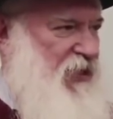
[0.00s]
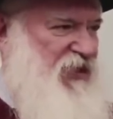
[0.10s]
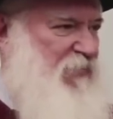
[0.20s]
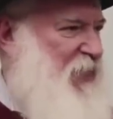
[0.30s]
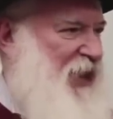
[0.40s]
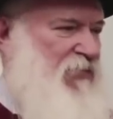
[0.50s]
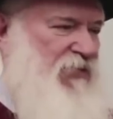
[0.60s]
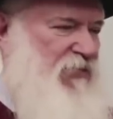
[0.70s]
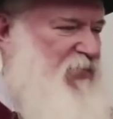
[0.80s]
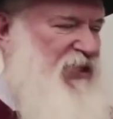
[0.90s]
it's
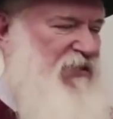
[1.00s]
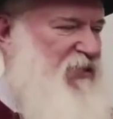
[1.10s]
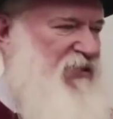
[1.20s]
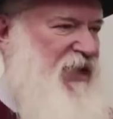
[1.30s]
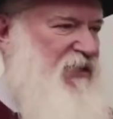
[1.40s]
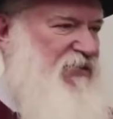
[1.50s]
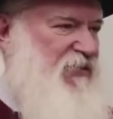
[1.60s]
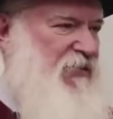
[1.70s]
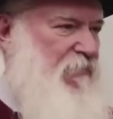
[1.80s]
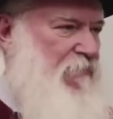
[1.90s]
bound to be a
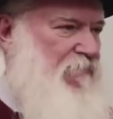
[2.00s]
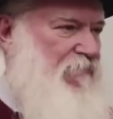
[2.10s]
disaster.